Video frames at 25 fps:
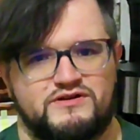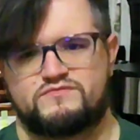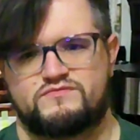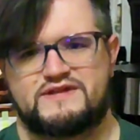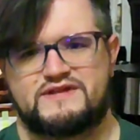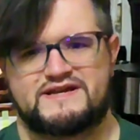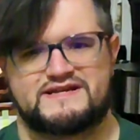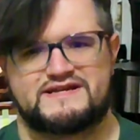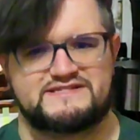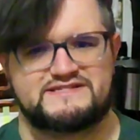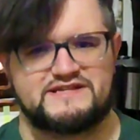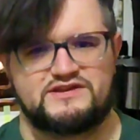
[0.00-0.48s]

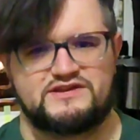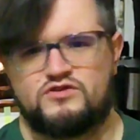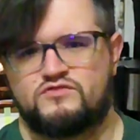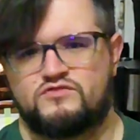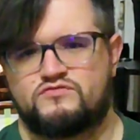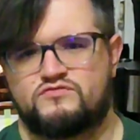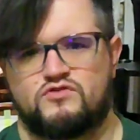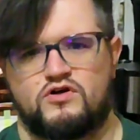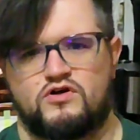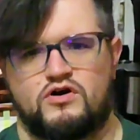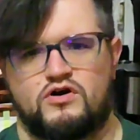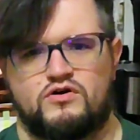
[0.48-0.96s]
Like I said,
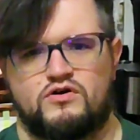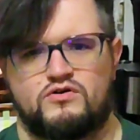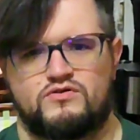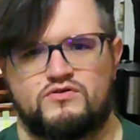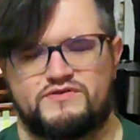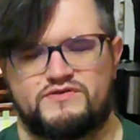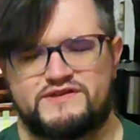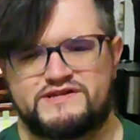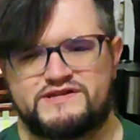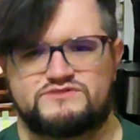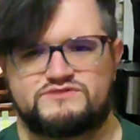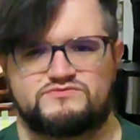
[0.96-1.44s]
overall,
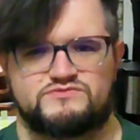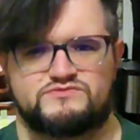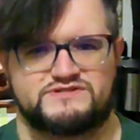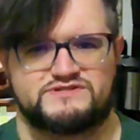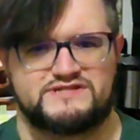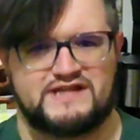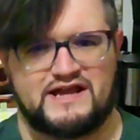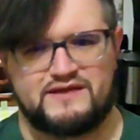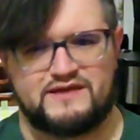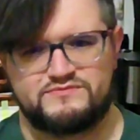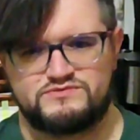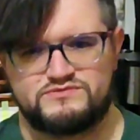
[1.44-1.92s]
this was
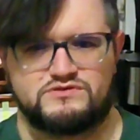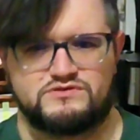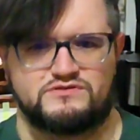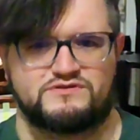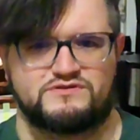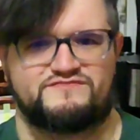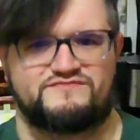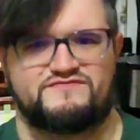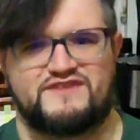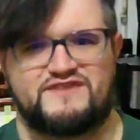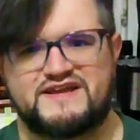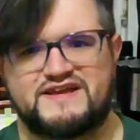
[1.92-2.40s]
an
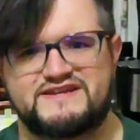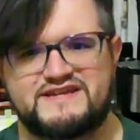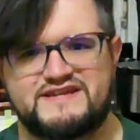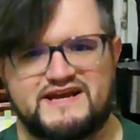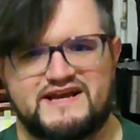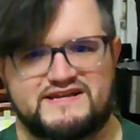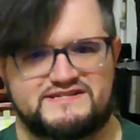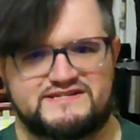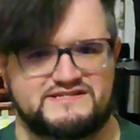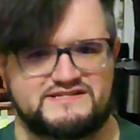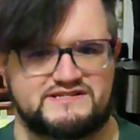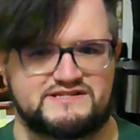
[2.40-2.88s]
absolutely
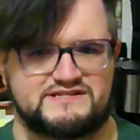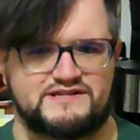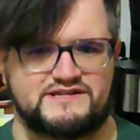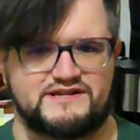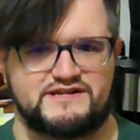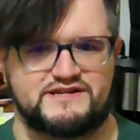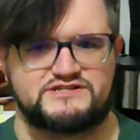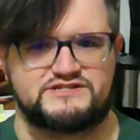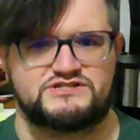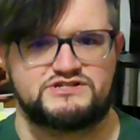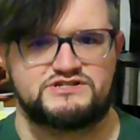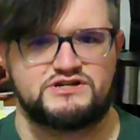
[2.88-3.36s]
fantastic
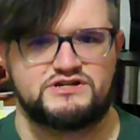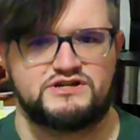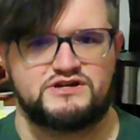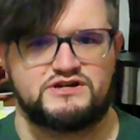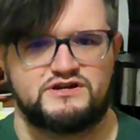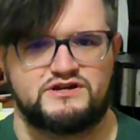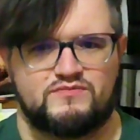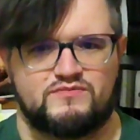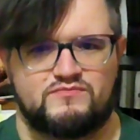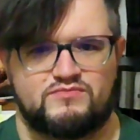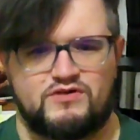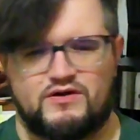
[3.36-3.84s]
dish.
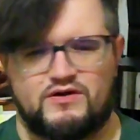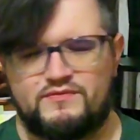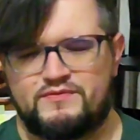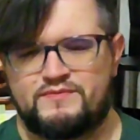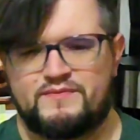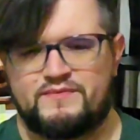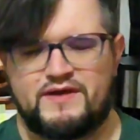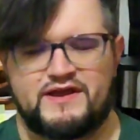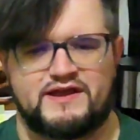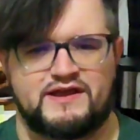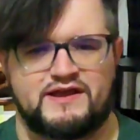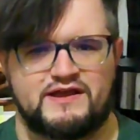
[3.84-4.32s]
Probably
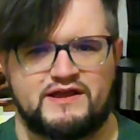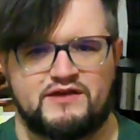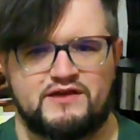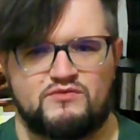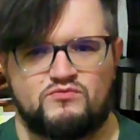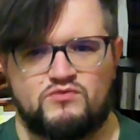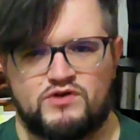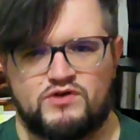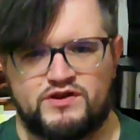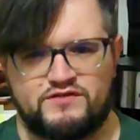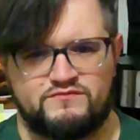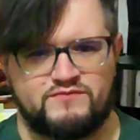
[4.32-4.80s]
making it
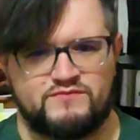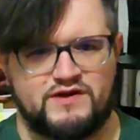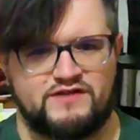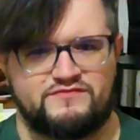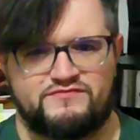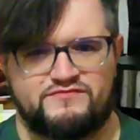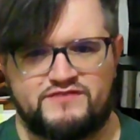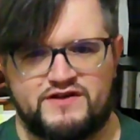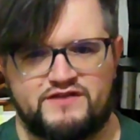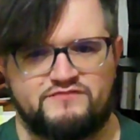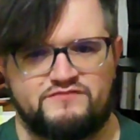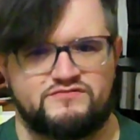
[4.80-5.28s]
one of my
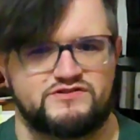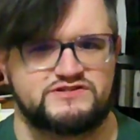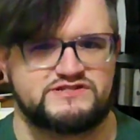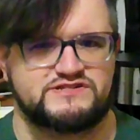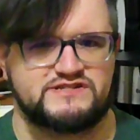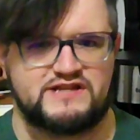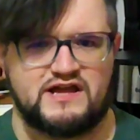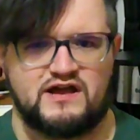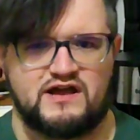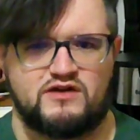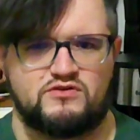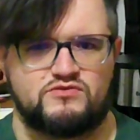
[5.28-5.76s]
favorites
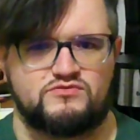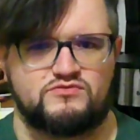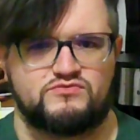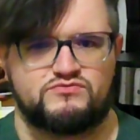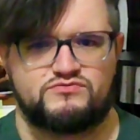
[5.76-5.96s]
now